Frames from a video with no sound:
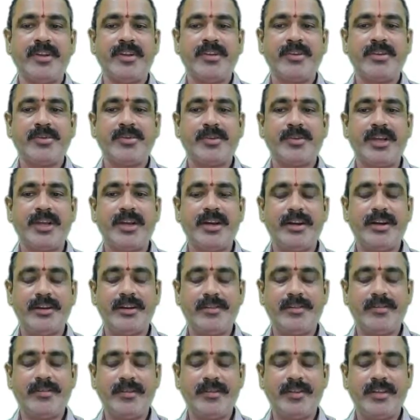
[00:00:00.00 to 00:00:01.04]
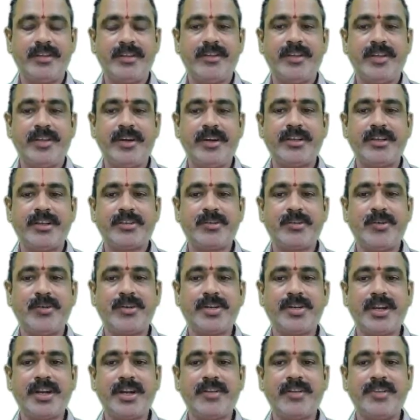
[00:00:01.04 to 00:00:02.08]
So that the
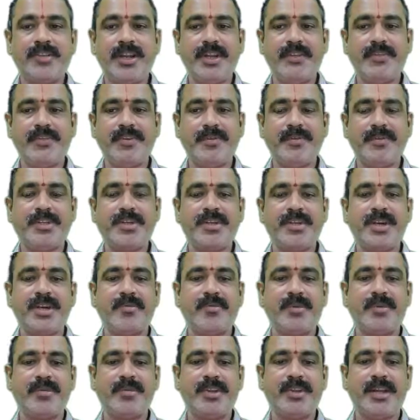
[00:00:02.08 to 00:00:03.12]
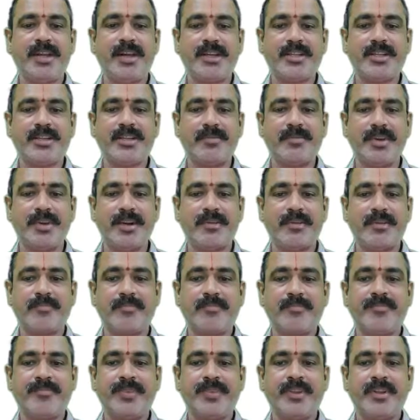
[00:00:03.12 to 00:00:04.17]
disclosure of the information about the customer
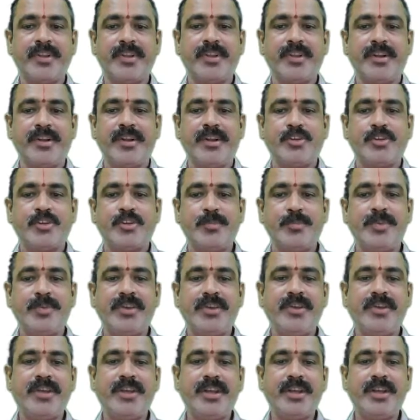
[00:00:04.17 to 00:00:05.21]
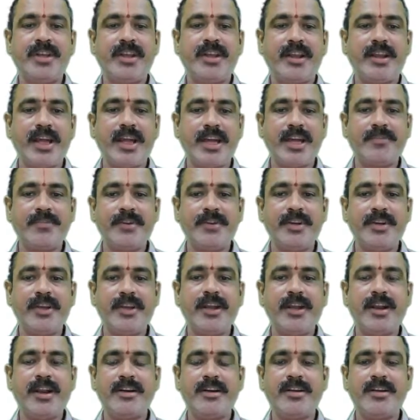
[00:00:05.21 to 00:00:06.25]
should be very carefully
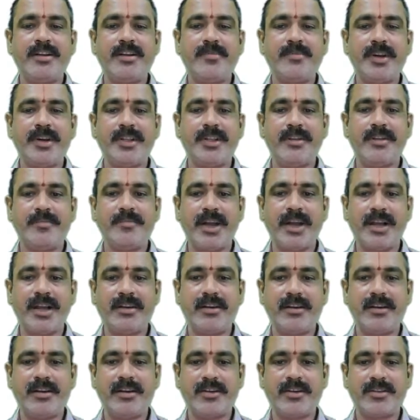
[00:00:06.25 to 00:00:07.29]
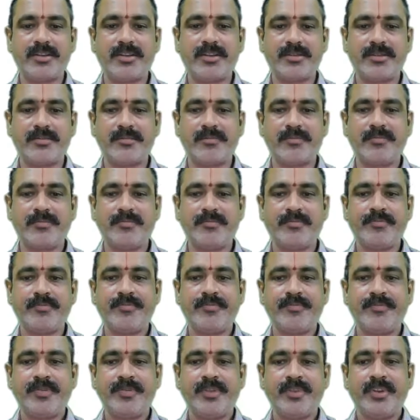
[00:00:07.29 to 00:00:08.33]
handled by the bankers
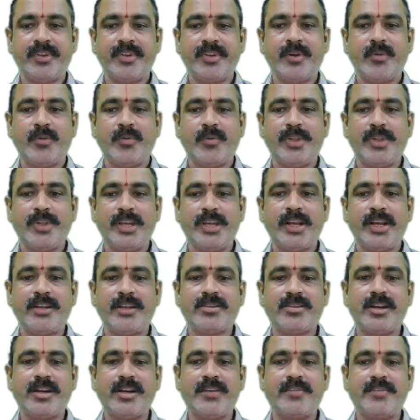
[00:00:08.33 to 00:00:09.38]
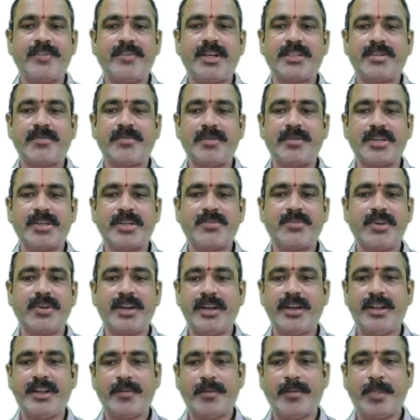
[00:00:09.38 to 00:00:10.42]
with the consent of customers
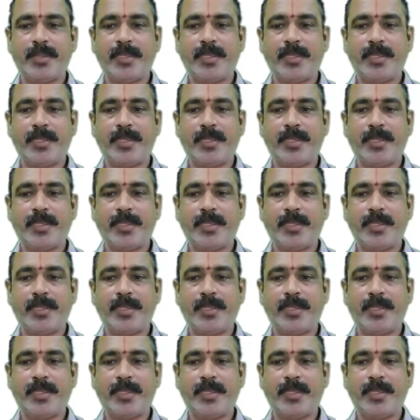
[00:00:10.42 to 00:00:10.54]
only.